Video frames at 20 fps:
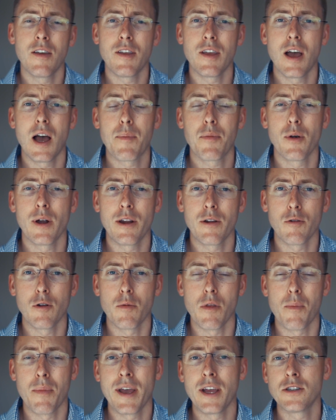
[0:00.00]
in the operating room,
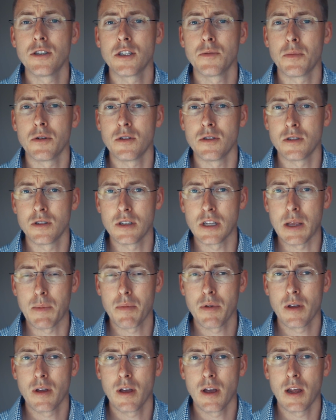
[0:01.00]
the patient's put to
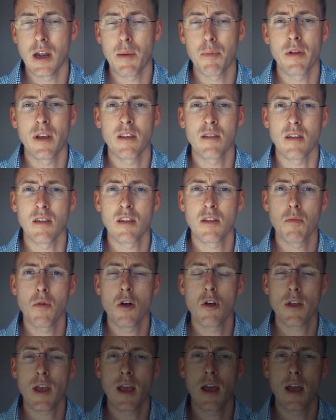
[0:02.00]
sleep, and I place a small